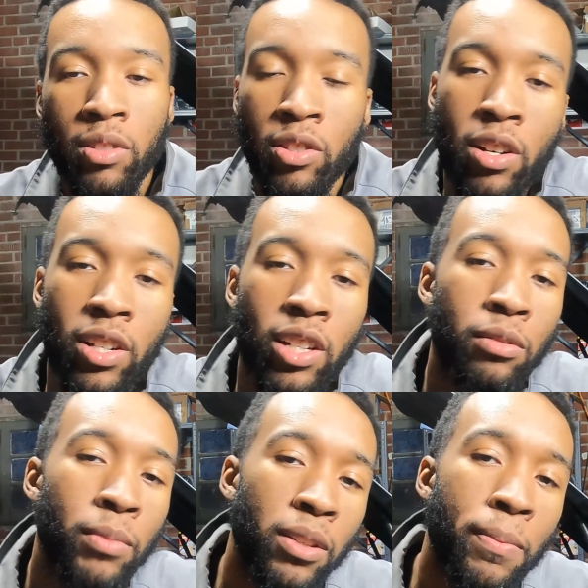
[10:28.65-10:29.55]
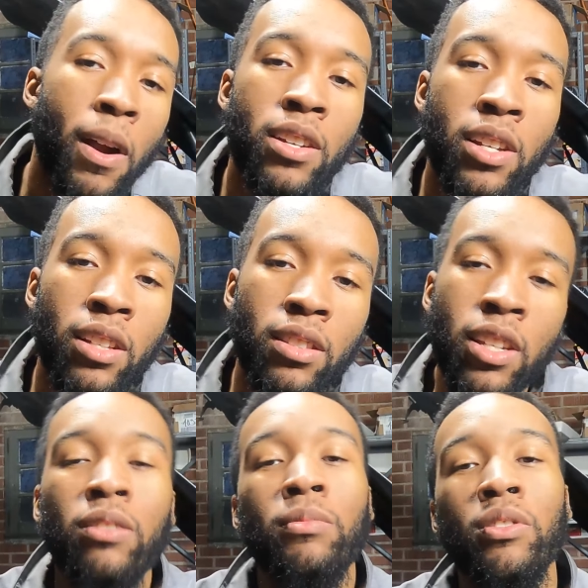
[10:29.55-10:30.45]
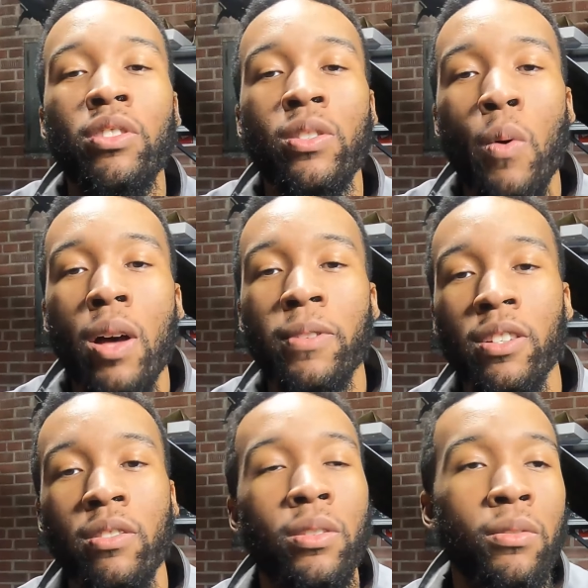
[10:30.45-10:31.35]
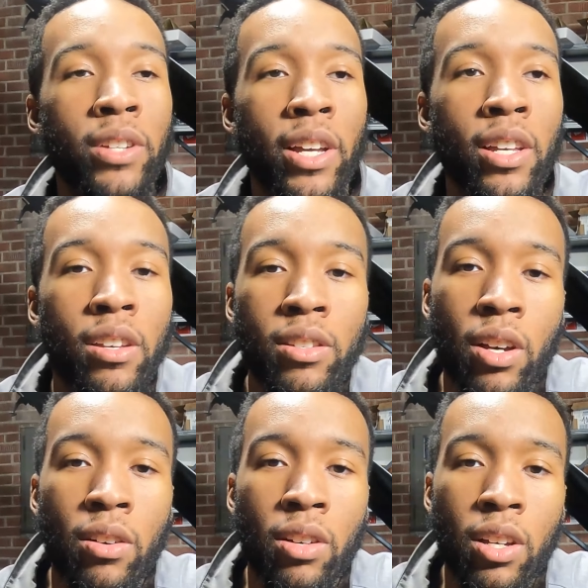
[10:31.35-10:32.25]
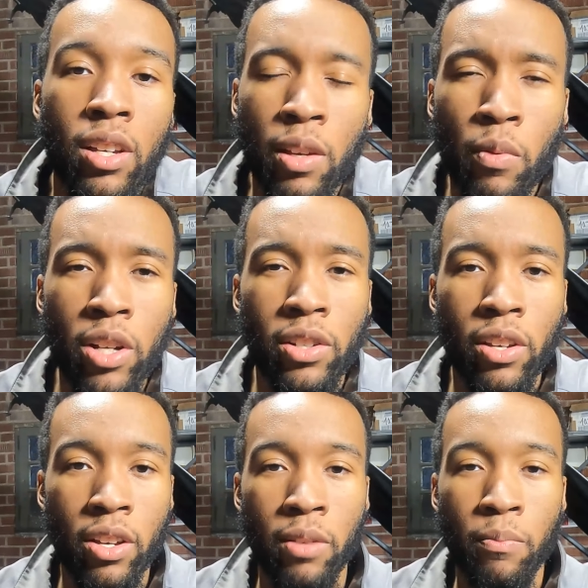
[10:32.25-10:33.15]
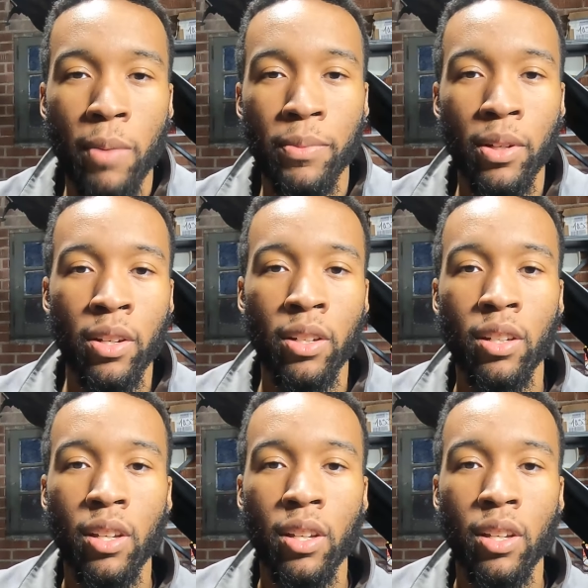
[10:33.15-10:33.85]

You start telling him about the project, telling him you just swapped in your 2J. So he wants you to go ahead and pop the hood.